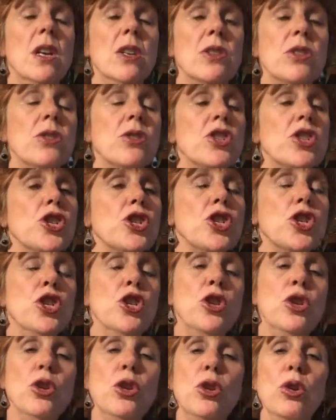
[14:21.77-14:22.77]
So there's just
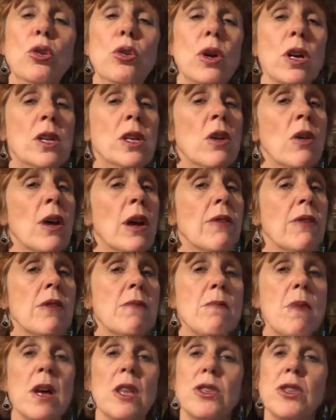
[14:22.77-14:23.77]
new, every
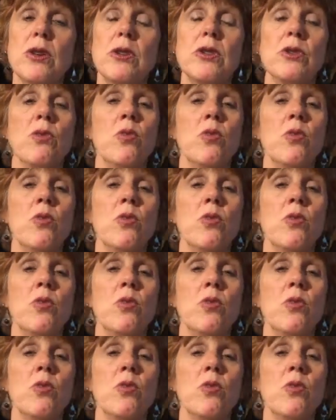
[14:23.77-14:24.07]
month there's